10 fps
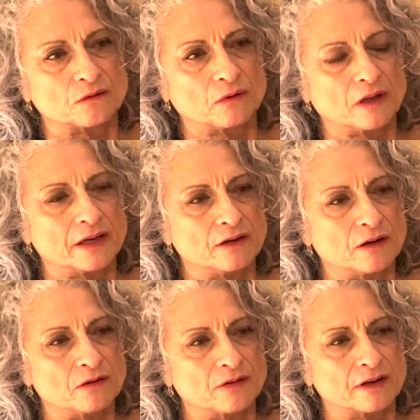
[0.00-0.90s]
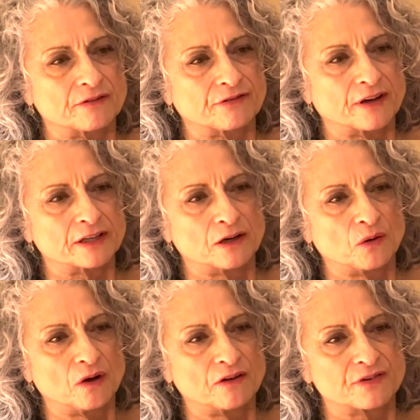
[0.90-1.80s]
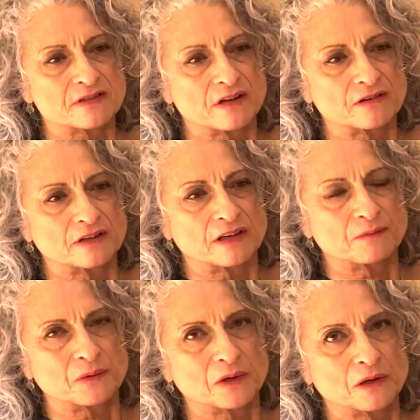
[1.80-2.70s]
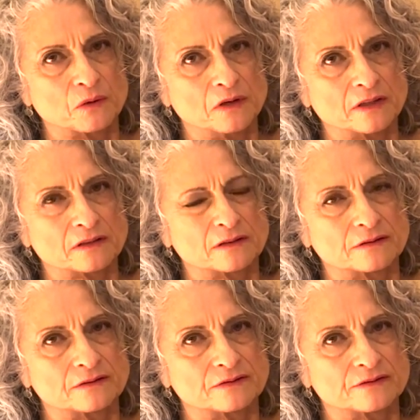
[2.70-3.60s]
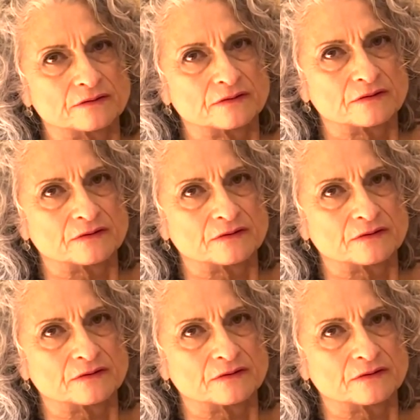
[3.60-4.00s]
Well, I know that if I go off, it's not going to get me what I want. Mm.